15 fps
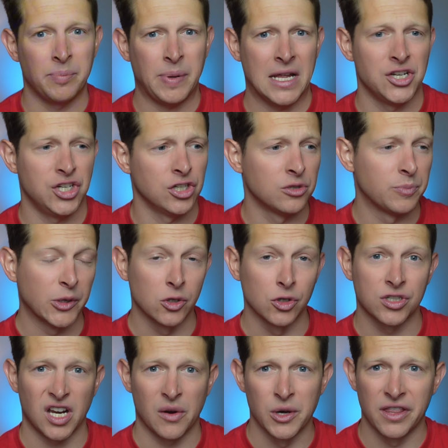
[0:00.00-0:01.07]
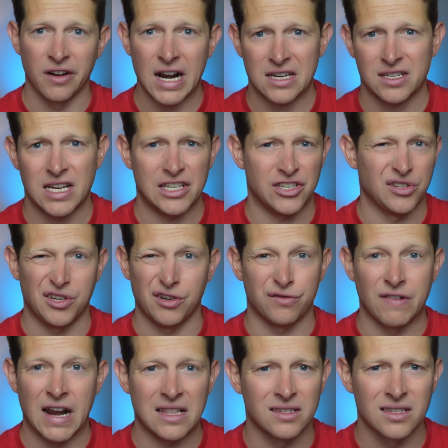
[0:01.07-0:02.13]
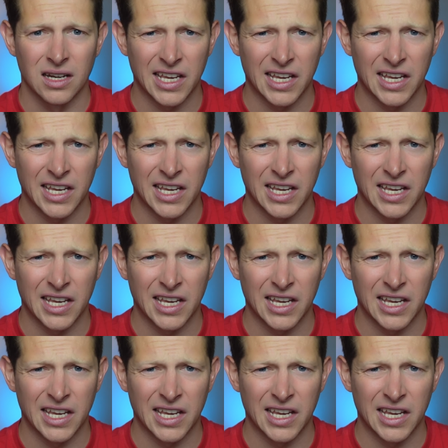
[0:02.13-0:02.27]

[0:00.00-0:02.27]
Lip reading: pensions but also other assets such as rental